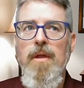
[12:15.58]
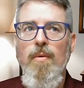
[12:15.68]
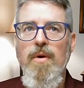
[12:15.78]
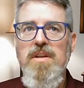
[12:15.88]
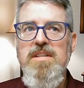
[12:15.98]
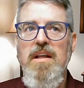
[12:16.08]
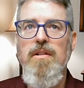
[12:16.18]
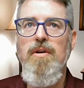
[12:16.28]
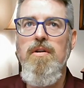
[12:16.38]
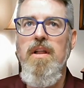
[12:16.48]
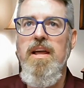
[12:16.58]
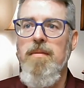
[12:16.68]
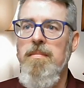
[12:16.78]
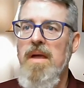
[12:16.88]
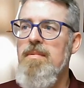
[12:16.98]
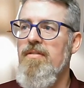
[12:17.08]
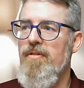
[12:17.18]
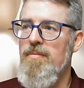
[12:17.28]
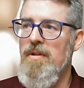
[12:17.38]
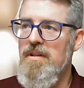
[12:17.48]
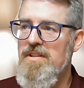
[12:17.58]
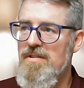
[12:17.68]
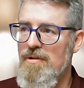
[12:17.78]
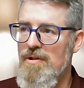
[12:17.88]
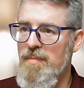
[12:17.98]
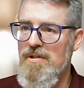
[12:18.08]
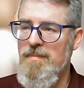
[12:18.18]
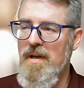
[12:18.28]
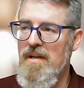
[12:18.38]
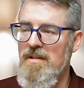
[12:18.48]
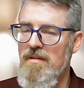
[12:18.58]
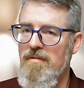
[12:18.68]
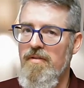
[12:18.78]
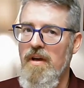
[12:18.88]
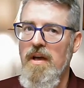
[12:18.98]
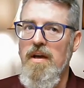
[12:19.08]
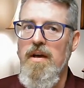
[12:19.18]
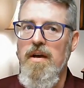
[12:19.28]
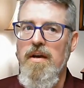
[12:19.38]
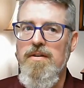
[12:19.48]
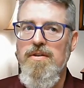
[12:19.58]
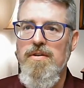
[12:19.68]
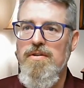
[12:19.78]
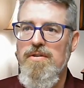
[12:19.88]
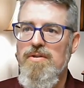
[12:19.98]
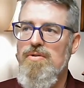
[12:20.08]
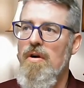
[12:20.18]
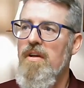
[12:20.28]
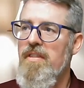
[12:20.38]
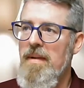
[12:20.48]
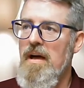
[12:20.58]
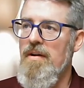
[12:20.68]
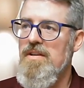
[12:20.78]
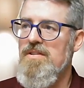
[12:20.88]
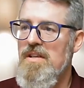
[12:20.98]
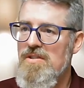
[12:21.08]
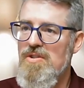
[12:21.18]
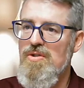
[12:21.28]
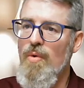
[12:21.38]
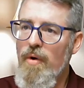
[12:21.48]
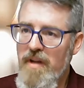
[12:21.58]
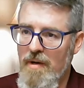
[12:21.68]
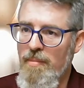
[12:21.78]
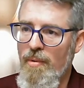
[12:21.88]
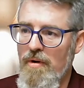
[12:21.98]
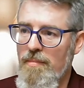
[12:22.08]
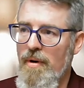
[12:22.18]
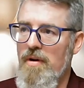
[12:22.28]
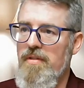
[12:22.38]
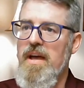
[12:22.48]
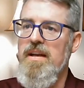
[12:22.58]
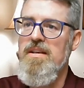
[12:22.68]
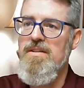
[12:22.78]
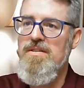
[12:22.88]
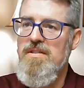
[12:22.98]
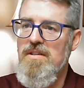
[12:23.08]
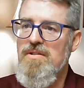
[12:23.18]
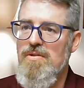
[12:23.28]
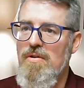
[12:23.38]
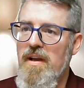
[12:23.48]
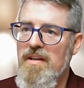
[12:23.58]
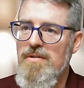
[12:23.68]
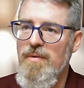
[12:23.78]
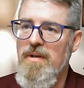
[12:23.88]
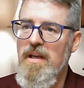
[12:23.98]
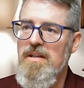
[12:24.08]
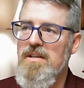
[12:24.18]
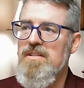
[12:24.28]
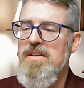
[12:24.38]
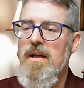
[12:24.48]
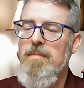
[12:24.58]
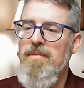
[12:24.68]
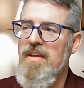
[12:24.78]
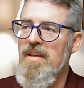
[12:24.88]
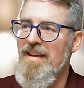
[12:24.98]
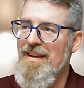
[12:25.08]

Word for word: what does that look like maybe from the listener's perspective to to draw them out is is story an important part of that is is trying to engage because i'm thinking